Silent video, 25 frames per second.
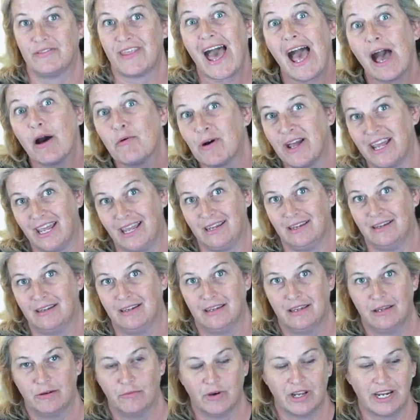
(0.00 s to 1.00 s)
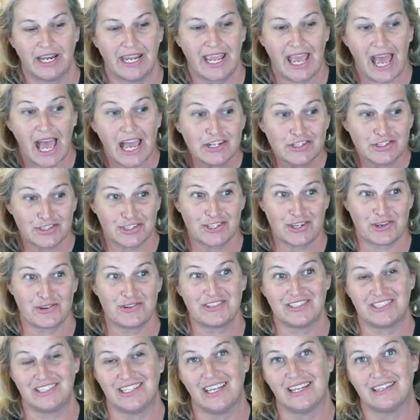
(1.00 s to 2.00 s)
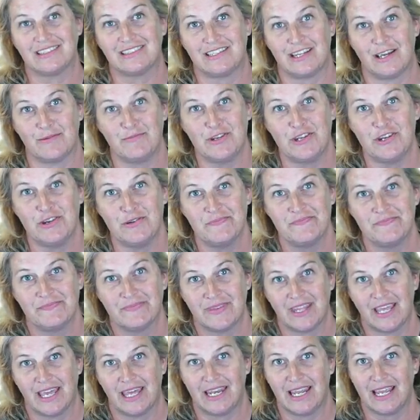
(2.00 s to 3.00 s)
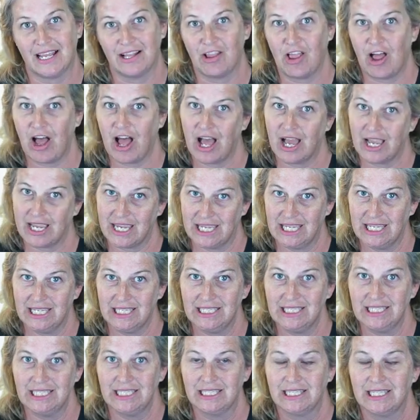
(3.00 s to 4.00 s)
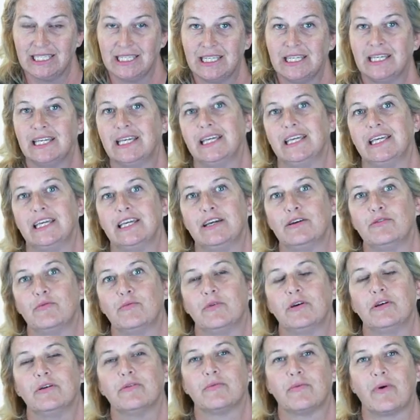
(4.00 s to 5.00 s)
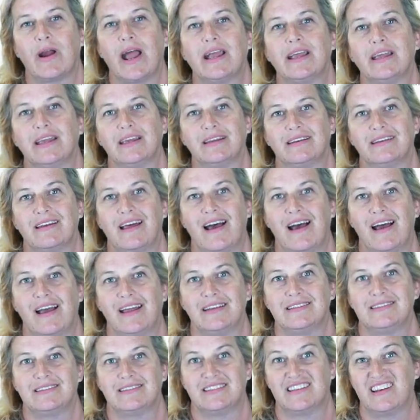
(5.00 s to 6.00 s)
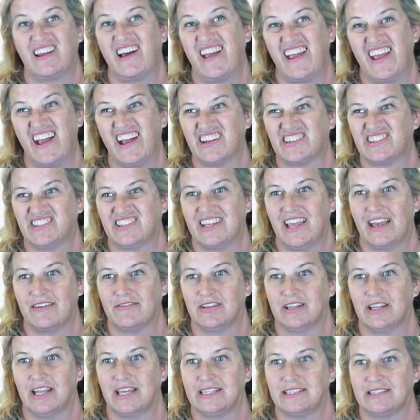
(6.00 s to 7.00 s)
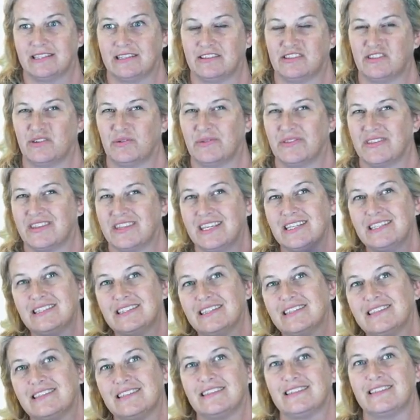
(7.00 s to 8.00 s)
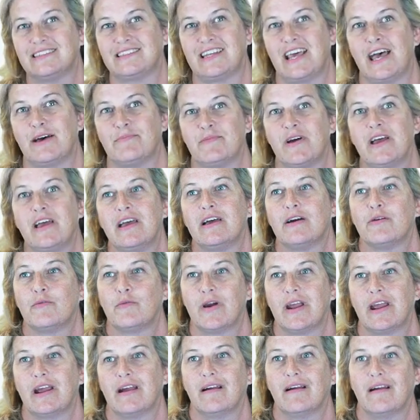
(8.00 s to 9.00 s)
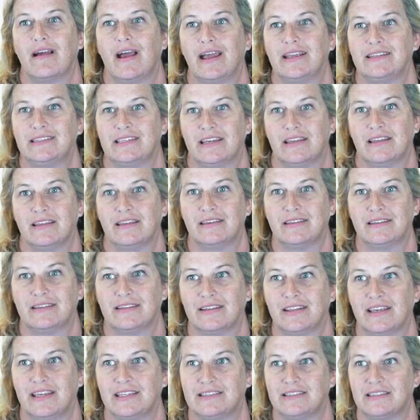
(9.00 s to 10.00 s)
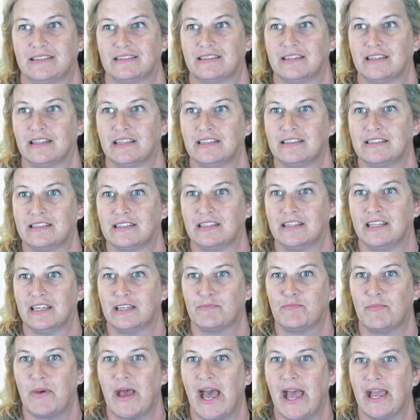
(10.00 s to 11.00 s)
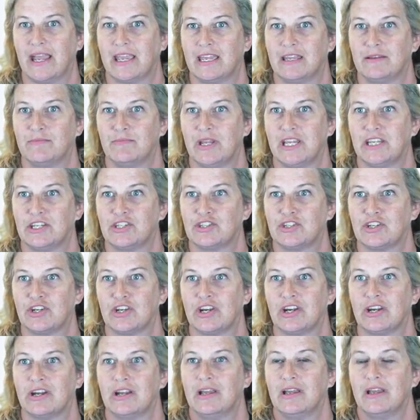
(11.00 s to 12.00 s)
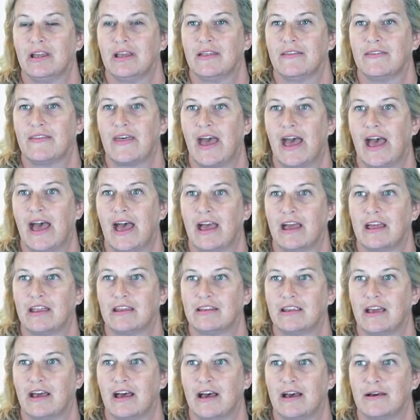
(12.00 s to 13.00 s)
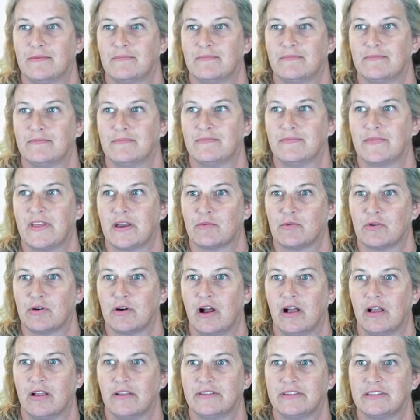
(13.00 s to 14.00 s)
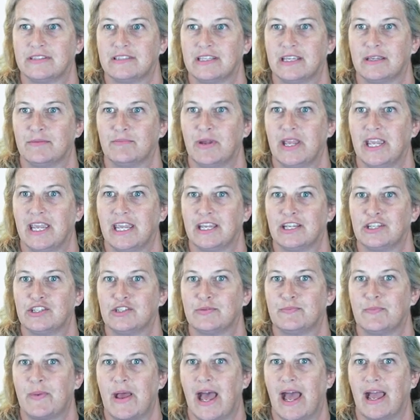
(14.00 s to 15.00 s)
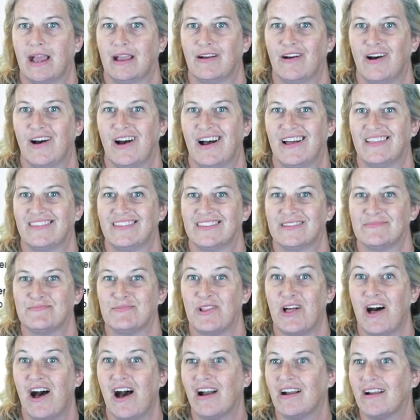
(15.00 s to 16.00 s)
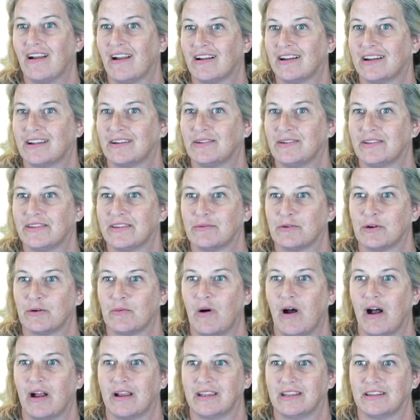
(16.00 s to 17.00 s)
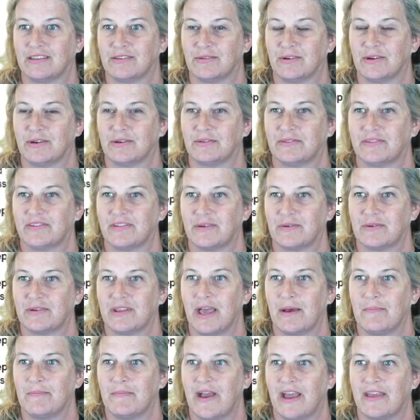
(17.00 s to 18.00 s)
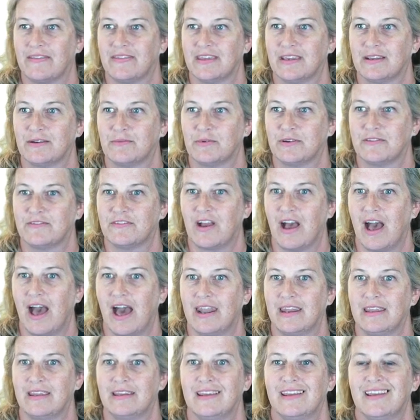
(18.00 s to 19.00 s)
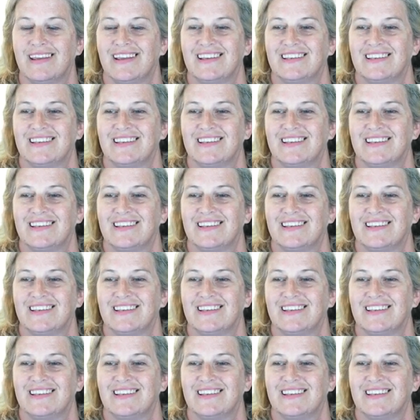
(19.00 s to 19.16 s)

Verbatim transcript: That way, when I actually go to ZXW, and I log in, it will recognize that I actually have a license. So this is the step where I tell it the license. Now let's click back and make sure that, um, that we're all on the same page back on the blog article that we're walking through. So yep, I think we've got it.